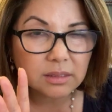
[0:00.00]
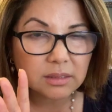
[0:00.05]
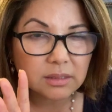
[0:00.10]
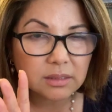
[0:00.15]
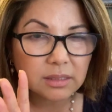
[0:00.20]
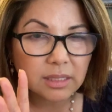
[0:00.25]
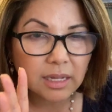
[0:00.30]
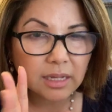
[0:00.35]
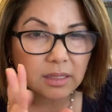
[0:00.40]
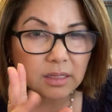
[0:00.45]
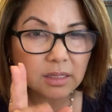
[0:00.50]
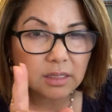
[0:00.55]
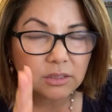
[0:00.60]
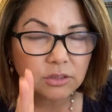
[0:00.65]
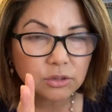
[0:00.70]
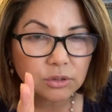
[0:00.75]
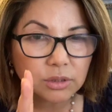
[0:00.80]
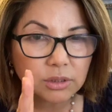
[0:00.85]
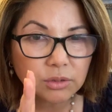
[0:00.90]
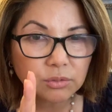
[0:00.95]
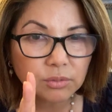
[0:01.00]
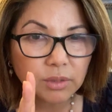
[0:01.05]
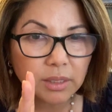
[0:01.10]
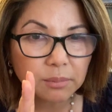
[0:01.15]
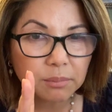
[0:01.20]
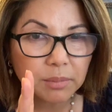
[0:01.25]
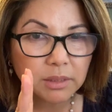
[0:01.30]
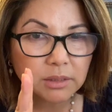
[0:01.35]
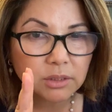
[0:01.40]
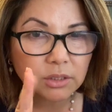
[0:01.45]
that interest rate
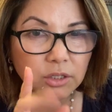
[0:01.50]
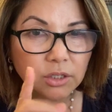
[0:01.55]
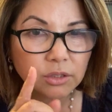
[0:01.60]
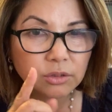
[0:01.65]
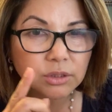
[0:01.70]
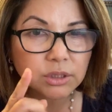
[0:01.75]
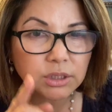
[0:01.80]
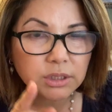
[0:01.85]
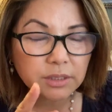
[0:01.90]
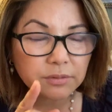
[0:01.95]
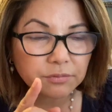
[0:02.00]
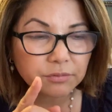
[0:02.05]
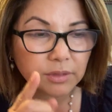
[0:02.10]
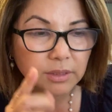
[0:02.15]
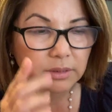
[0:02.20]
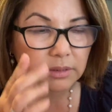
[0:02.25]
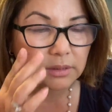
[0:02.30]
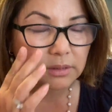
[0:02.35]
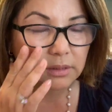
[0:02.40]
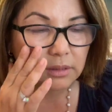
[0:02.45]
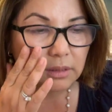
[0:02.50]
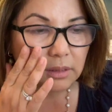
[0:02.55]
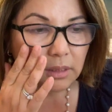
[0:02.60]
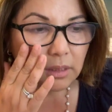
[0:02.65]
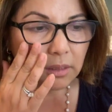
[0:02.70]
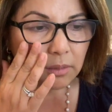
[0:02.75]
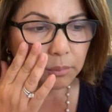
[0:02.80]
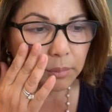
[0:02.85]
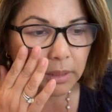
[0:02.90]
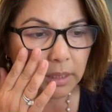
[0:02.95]
makes a huge difference
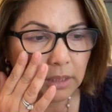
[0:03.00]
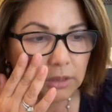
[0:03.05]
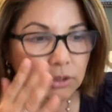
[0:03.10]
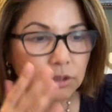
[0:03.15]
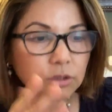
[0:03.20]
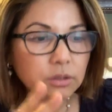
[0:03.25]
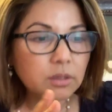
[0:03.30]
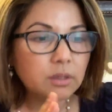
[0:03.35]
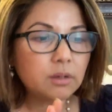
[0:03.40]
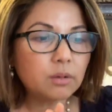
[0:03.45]
because the